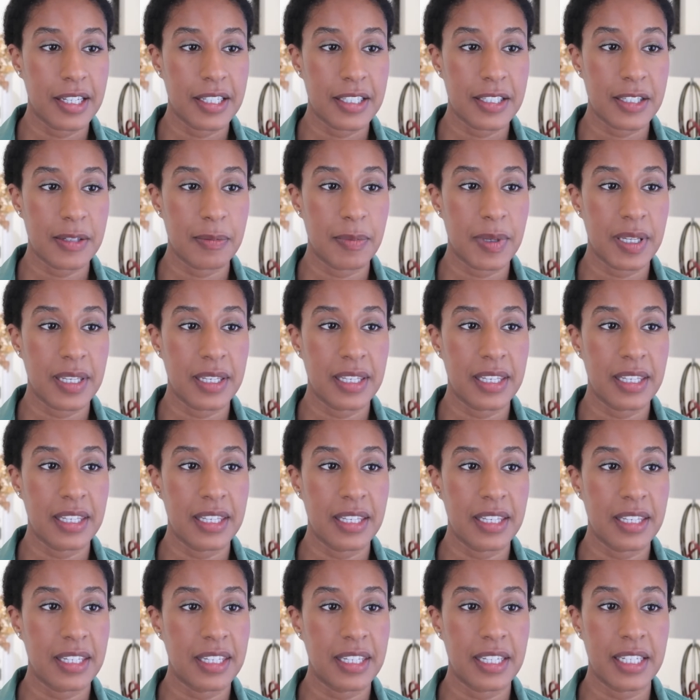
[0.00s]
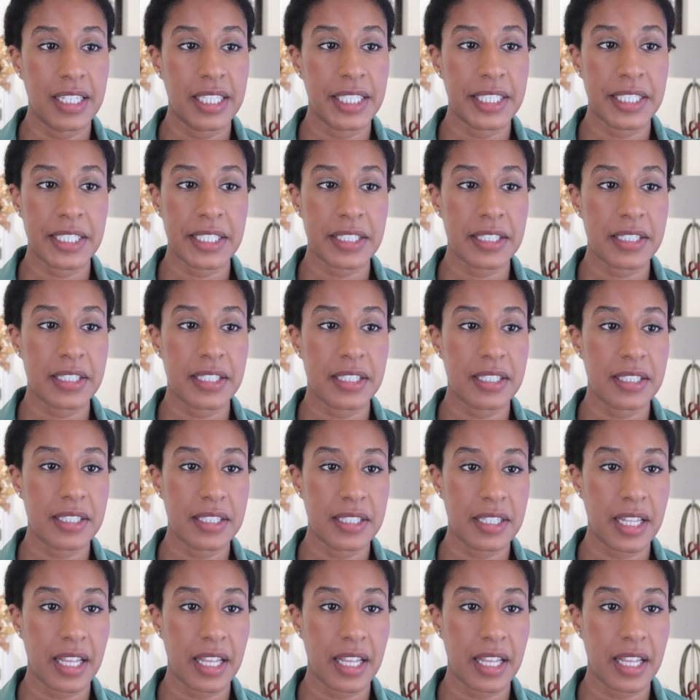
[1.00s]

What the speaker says: it's been years